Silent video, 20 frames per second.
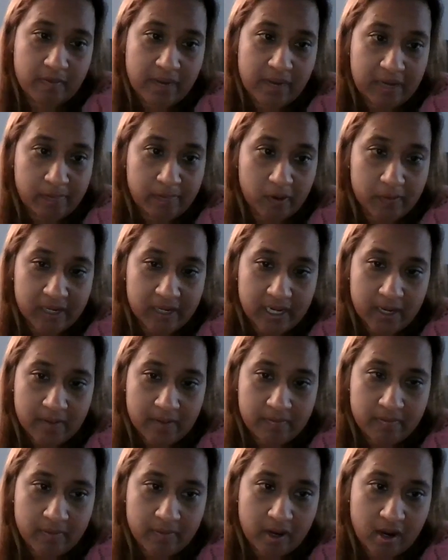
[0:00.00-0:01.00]
Mike
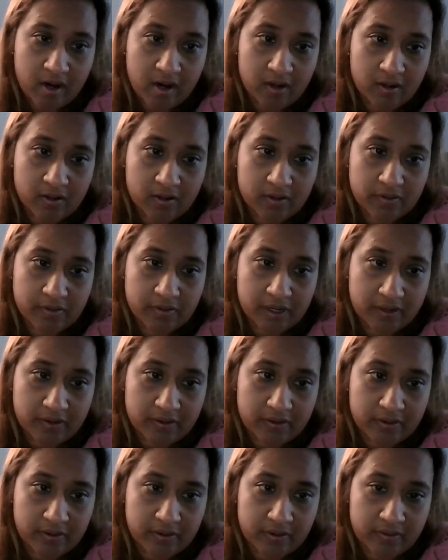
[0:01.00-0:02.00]
Birmingham, our
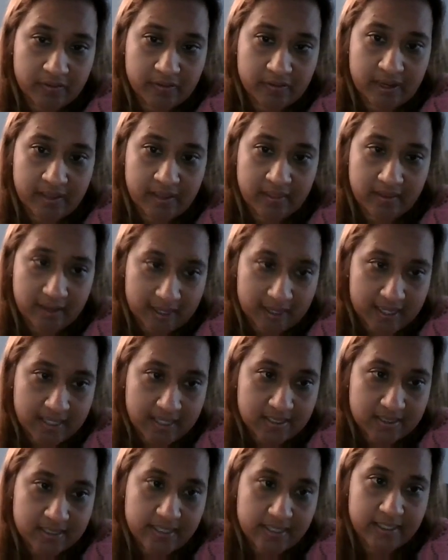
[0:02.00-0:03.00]
director of
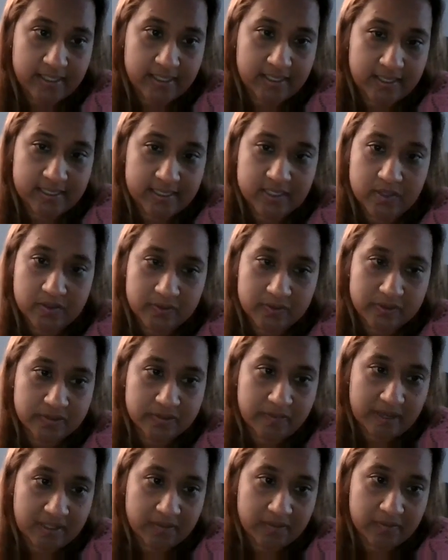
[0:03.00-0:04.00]
athletics, and he's also
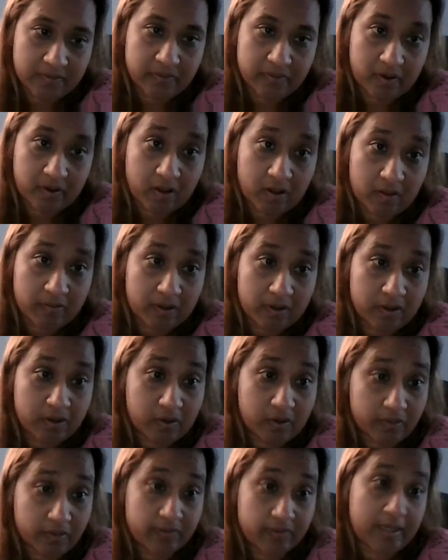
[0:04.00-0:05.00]
responsible for all of our
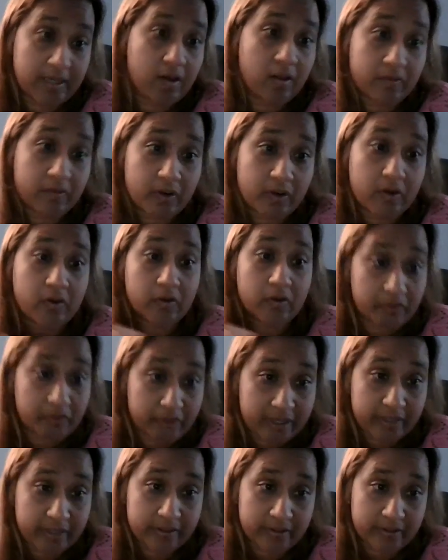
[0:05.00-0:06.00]

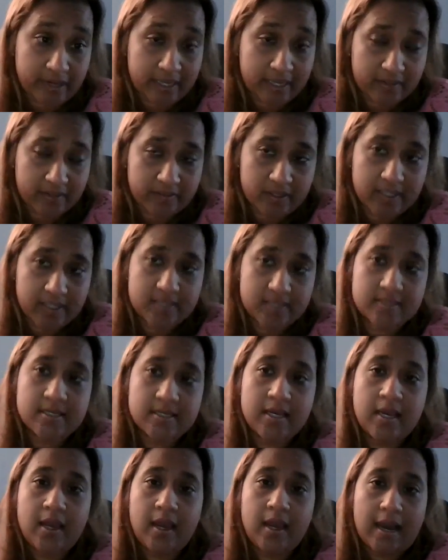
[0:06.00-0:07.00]
co-curricular activities.
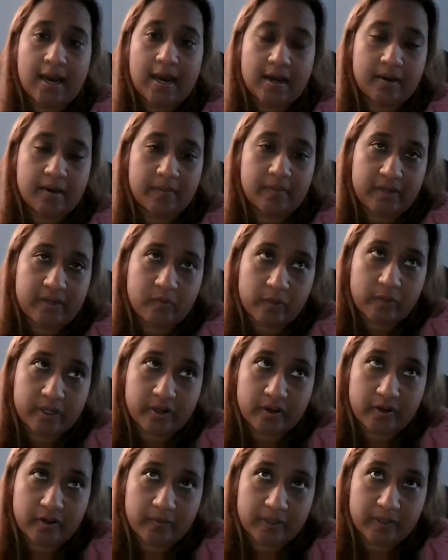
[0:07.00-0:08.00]
And we
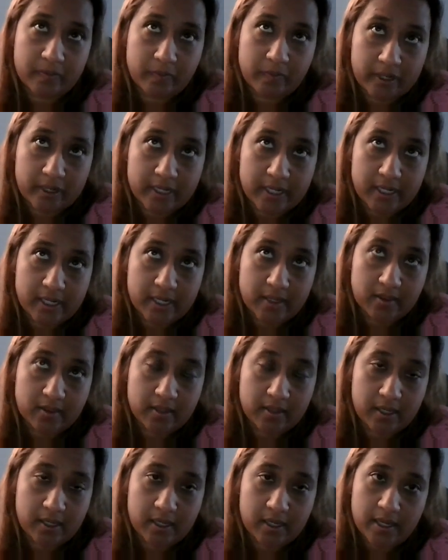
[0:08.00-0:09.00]
are going to be bringing
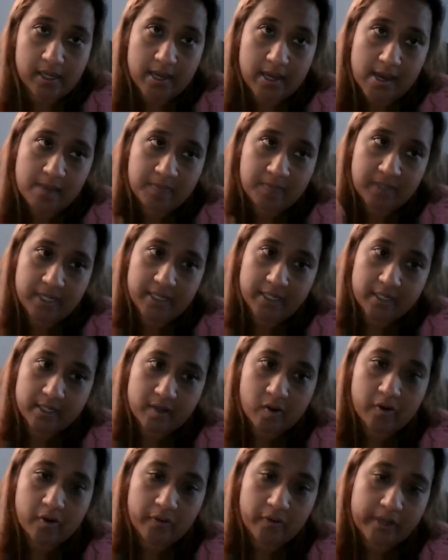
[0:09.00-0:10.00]
the
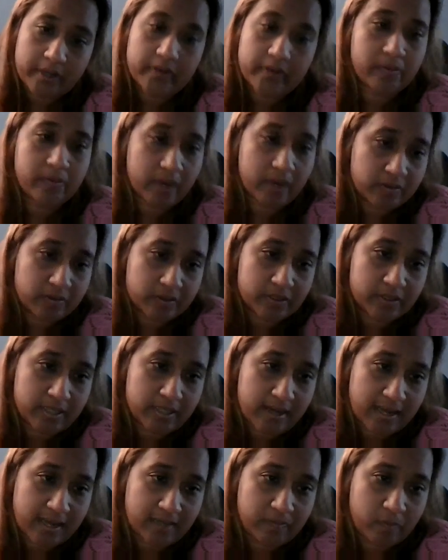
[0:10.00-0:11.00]
updated co-curricular month to
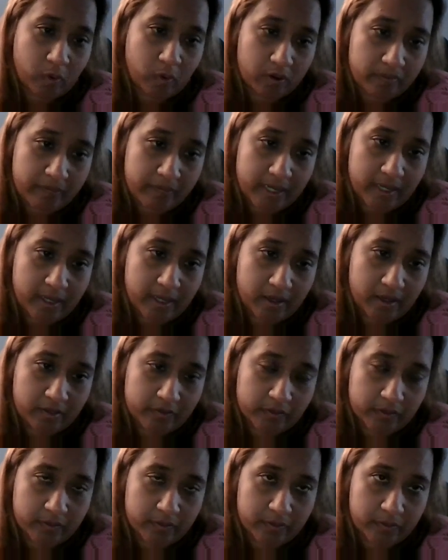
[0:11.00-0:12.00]
the next board meeting
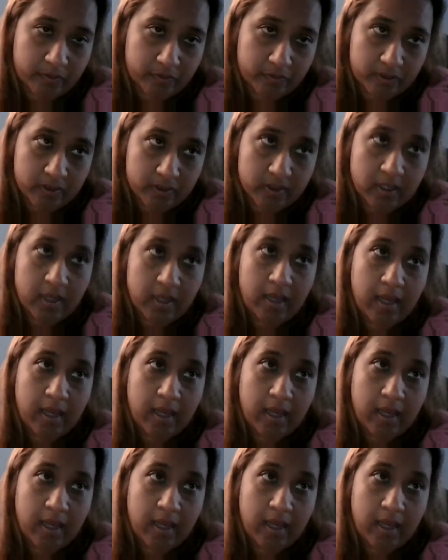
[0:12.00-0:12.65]
for approval.